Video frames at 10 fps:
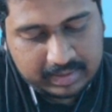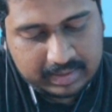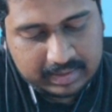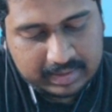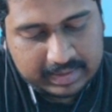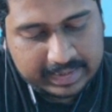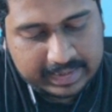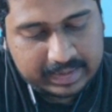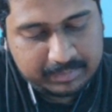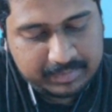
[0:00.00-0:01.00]
and
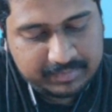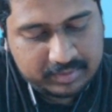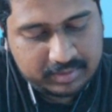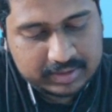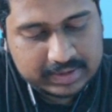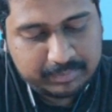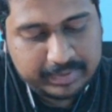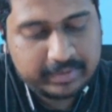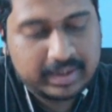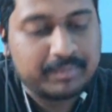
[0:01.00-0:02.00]
anatomy, physiology, and
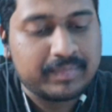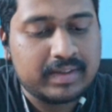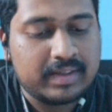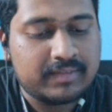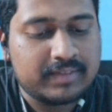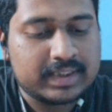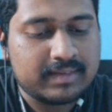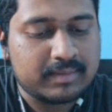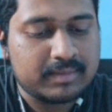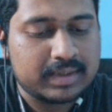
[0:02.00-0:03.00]
biochem, these first year
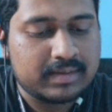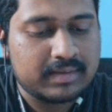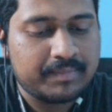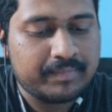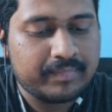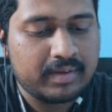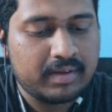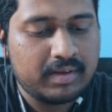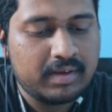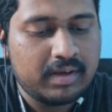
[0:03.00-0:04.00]
subjects.
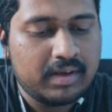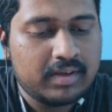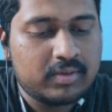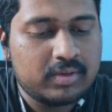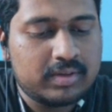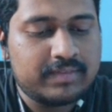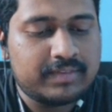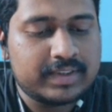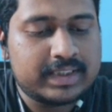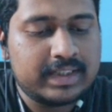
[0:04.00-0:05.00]
So these
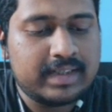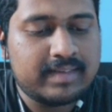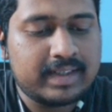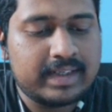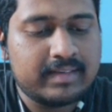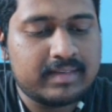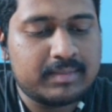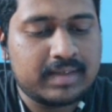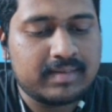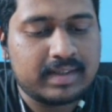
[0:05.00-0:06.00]
first year and second year
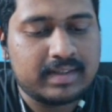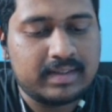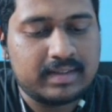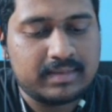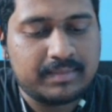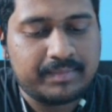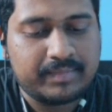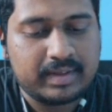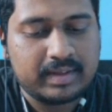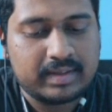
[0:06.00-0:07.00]
subjects are the
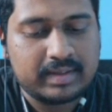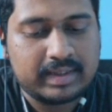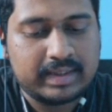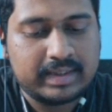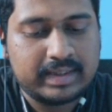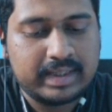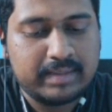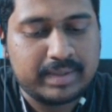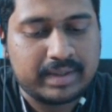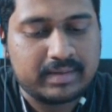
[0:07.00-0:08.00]

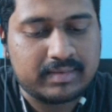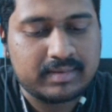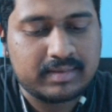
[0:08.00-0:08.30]
kingmakers.